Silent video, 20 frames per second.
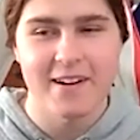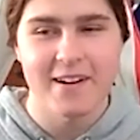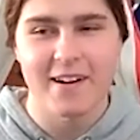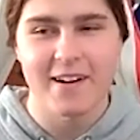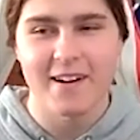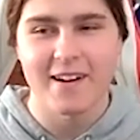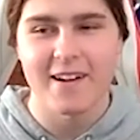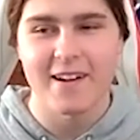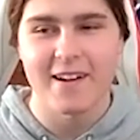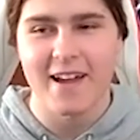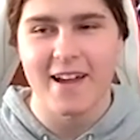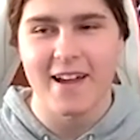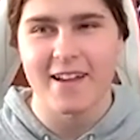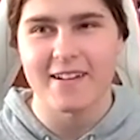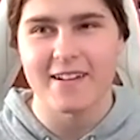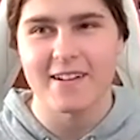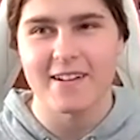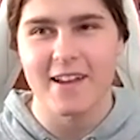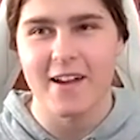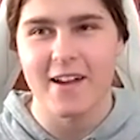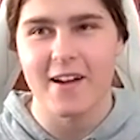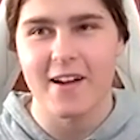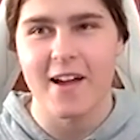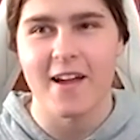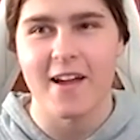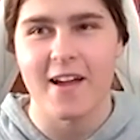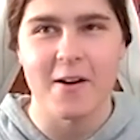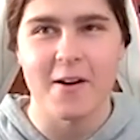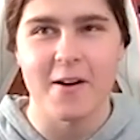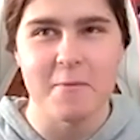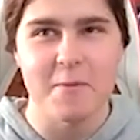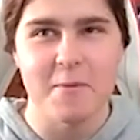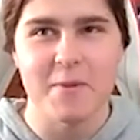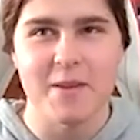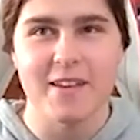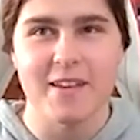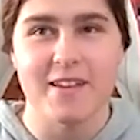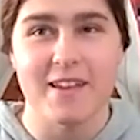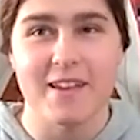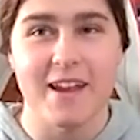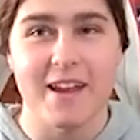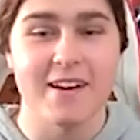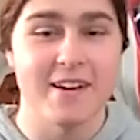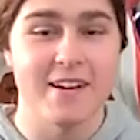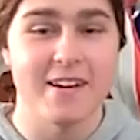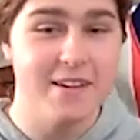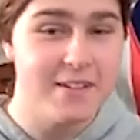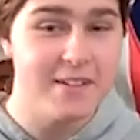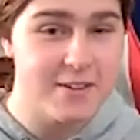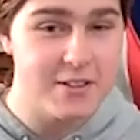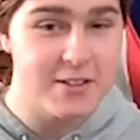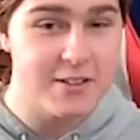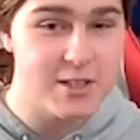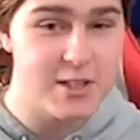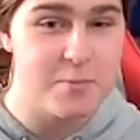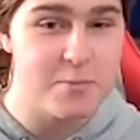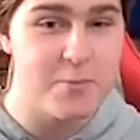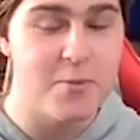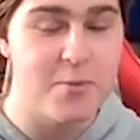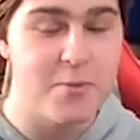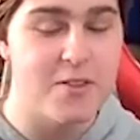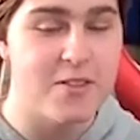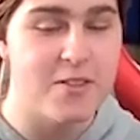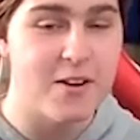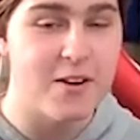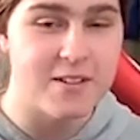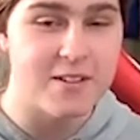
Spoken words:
at helping me gain an internship with the Arts